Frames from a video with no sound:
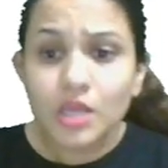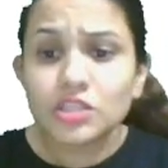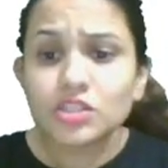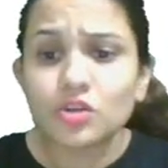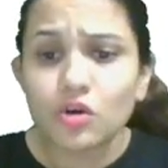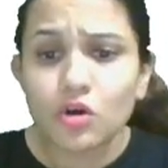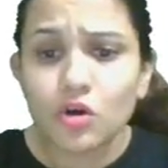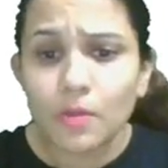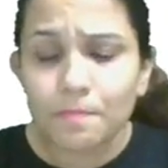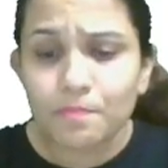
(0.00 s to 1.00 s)

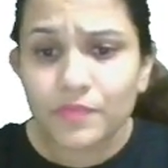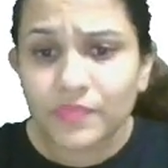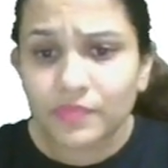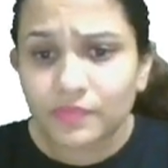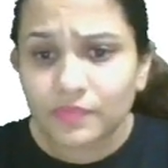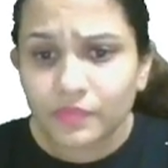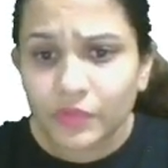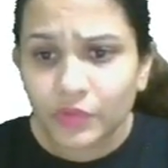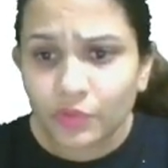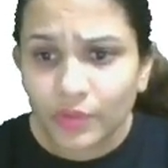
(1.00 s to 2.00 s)
So
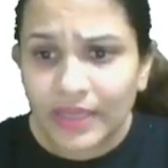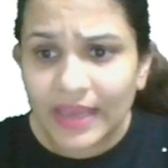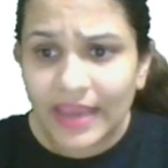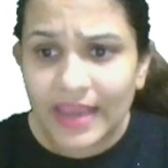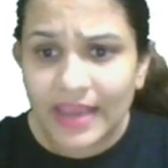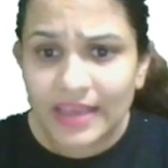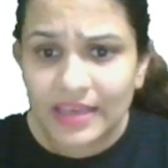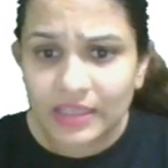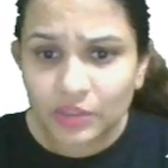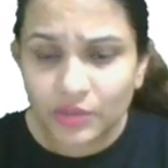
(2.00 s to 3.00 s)

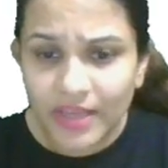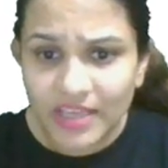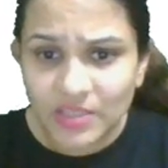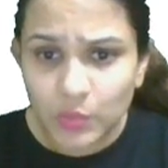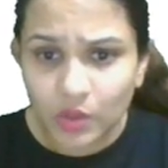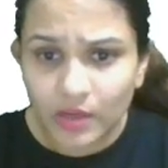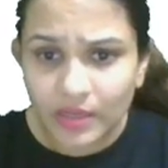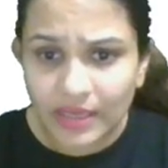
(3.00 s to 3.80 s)
today's word